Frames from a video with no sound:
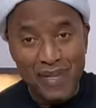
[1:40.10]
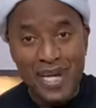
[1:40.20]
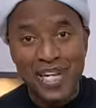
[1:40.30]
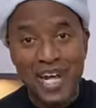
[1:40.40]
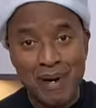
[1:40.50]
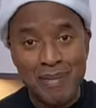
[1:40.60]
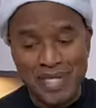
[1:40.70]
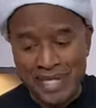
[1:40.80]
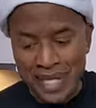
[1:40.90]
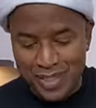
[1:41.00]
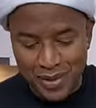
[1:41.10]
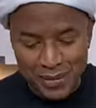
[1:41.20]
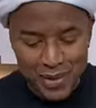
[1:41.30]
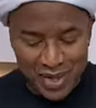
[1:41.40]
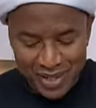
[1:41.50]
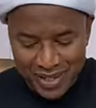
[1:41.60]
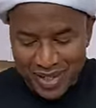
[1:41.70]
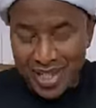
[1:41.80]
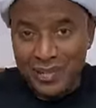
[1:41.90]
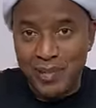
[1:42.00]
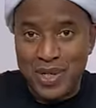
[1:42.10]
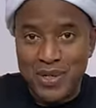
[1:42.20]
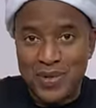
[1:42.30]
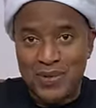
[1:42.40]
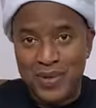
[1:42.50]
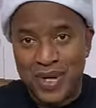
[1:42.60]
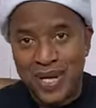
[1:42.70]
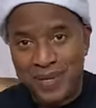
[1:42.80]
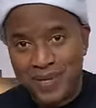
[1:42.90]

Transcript: you're looking how to mix colors, homeboy, that's what we do, okay?